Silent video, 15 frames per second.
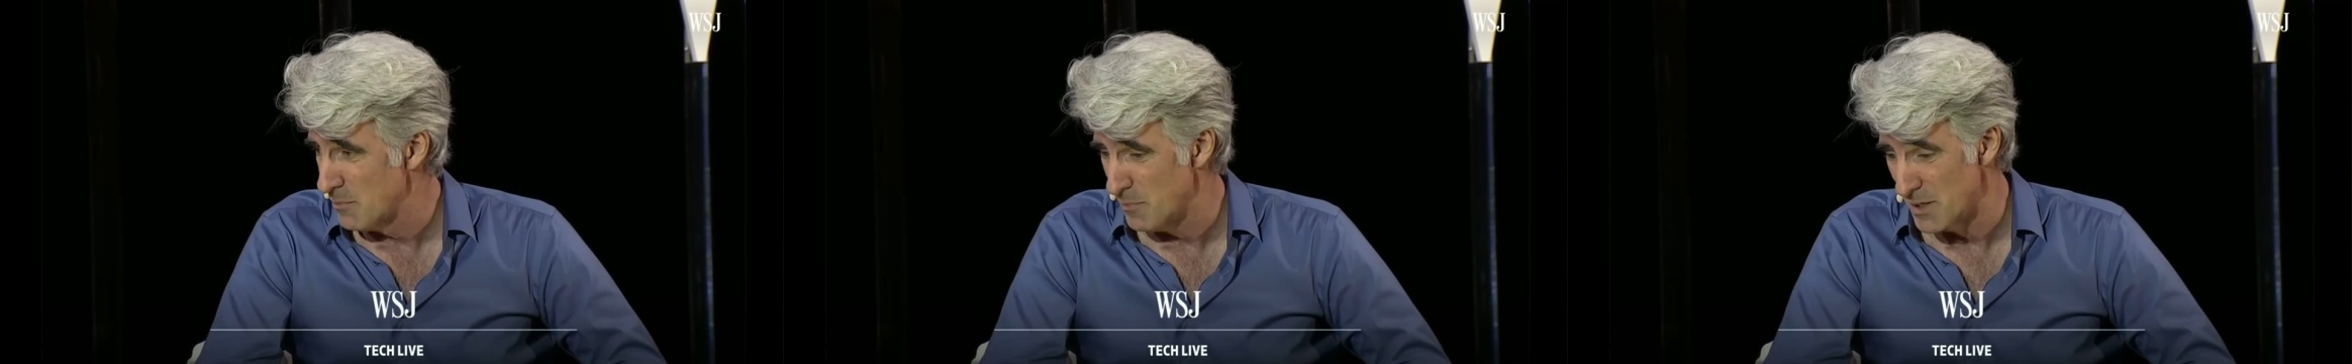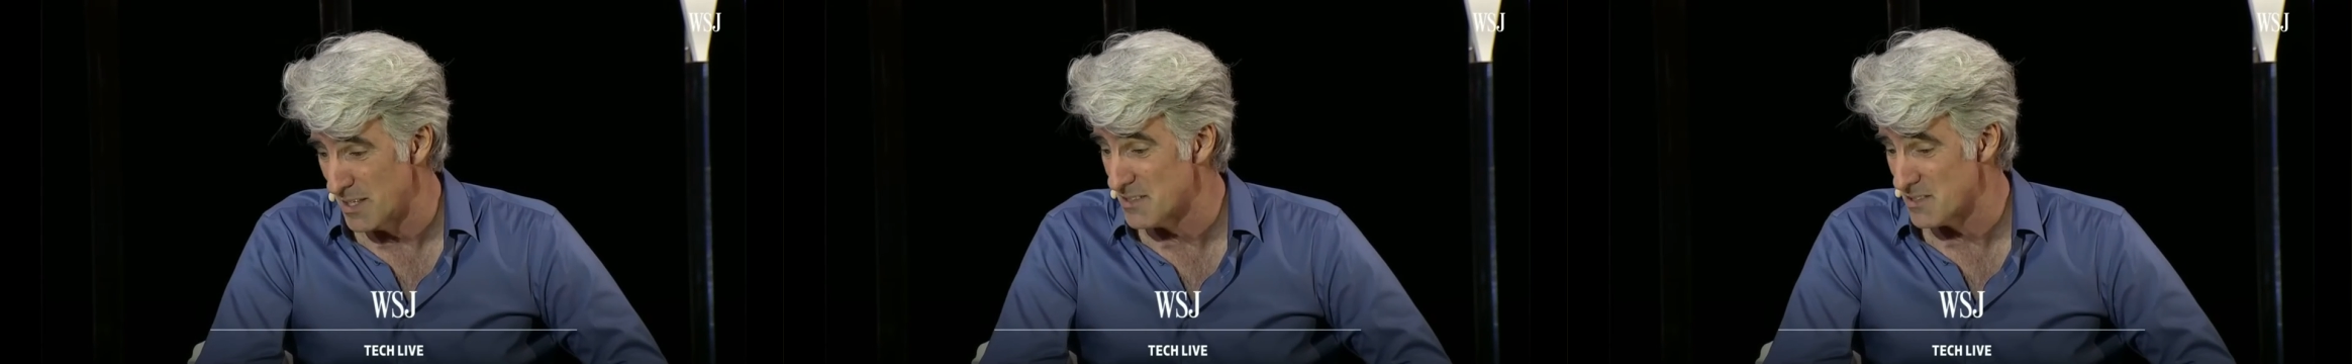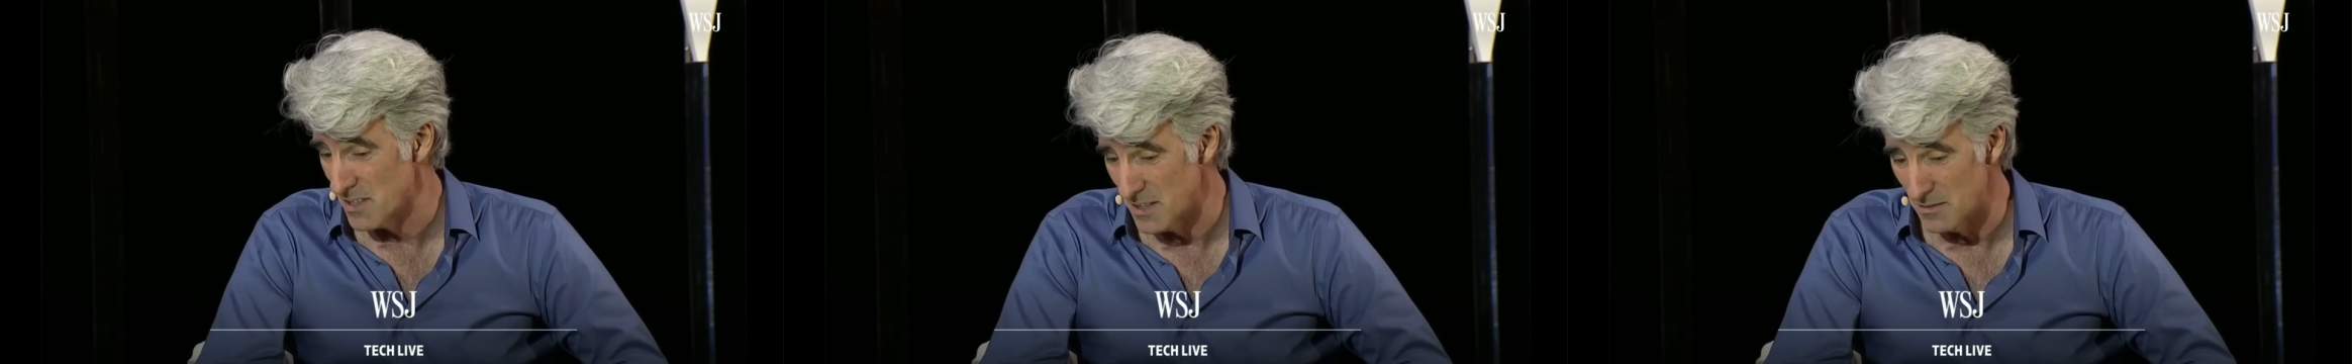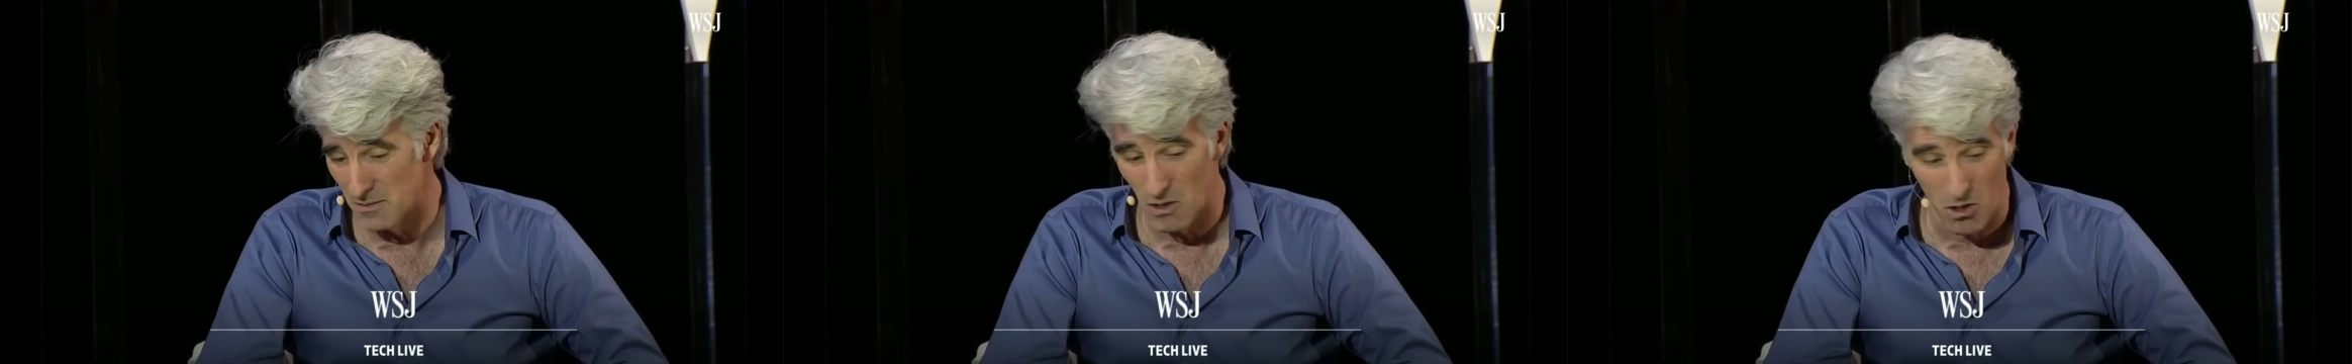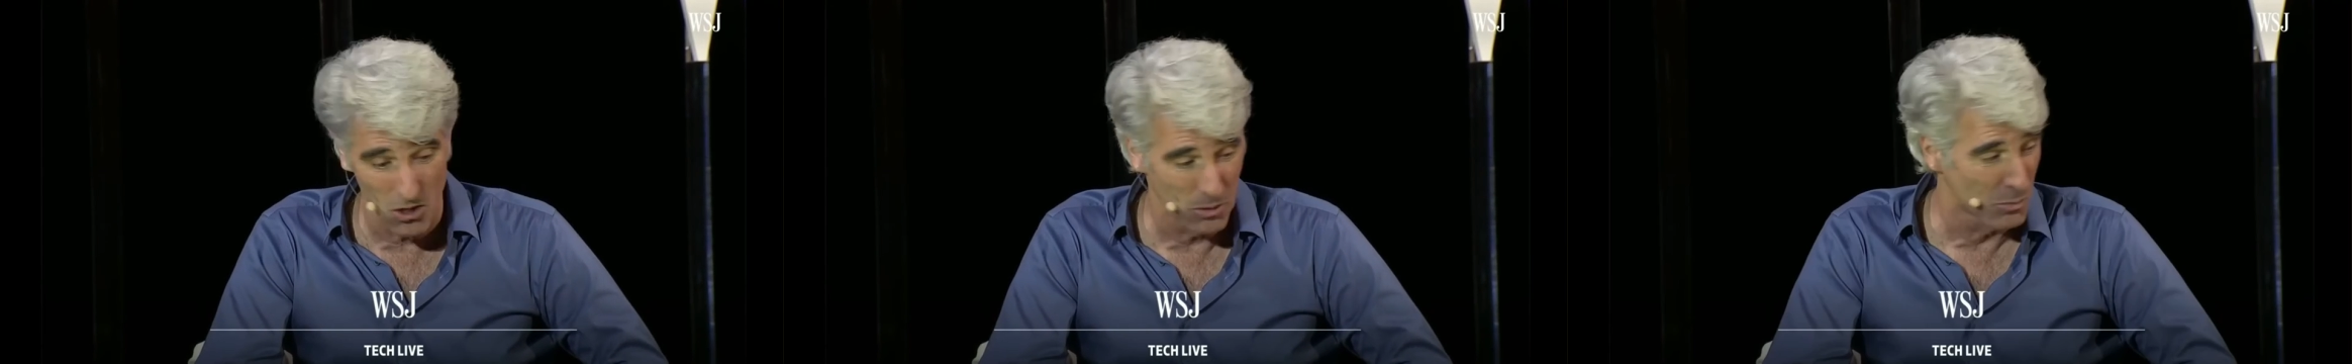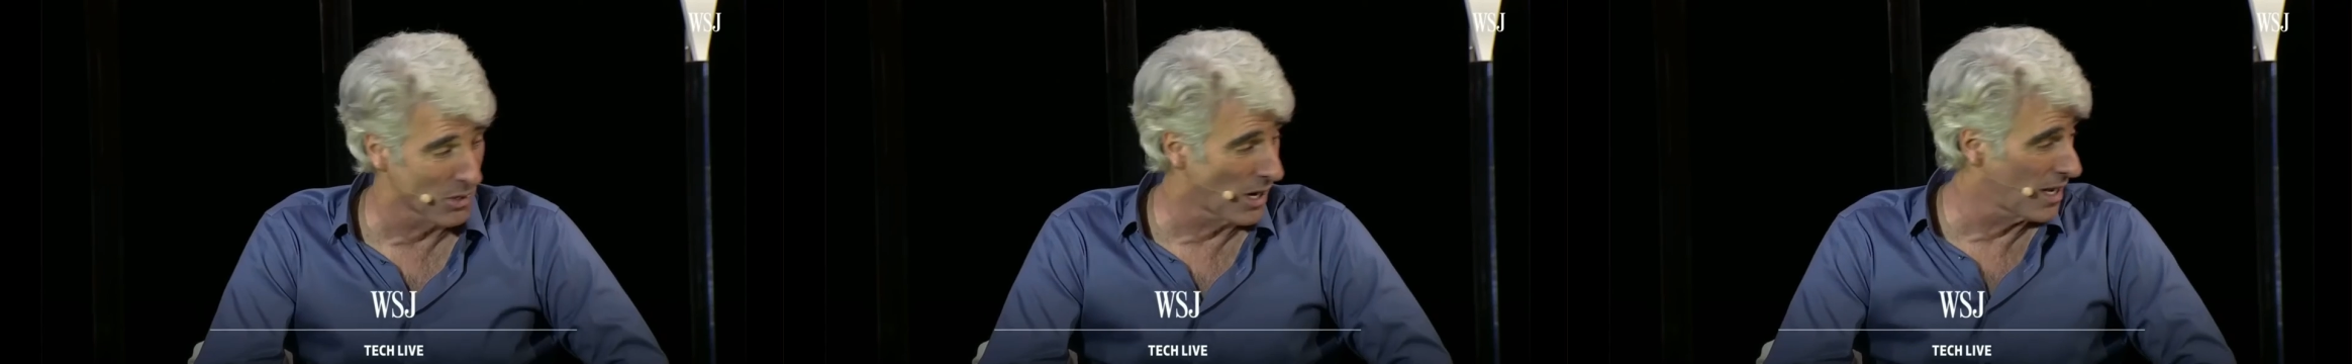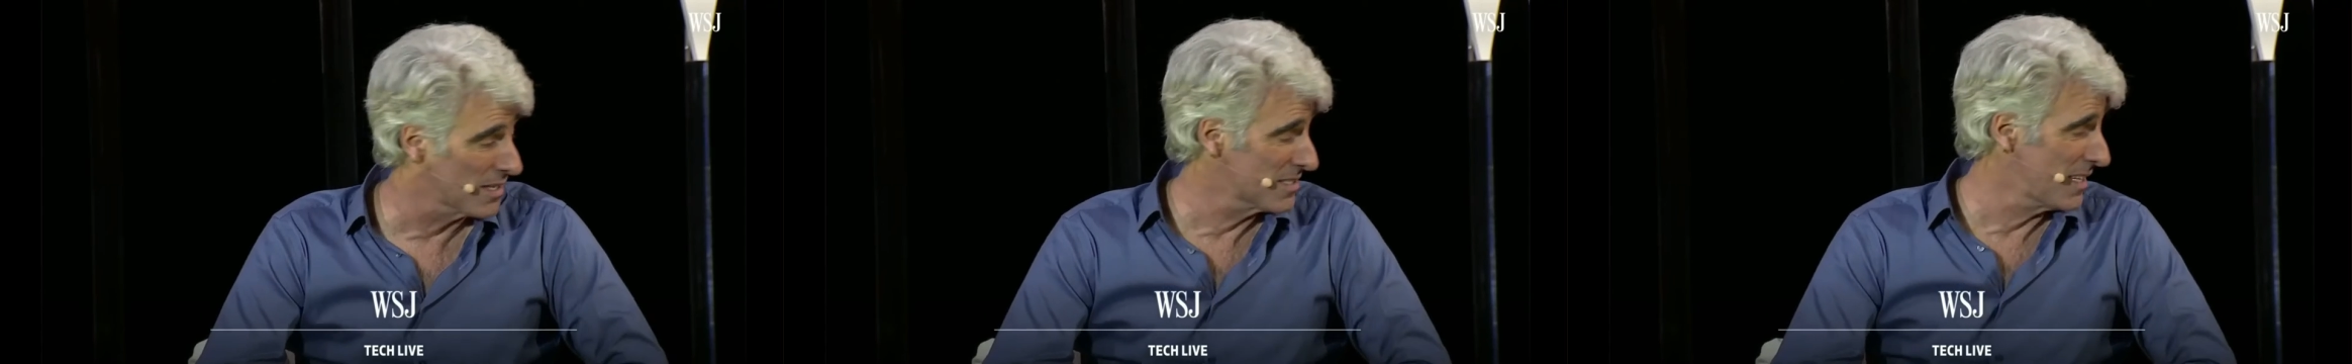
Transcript: But it's a long process.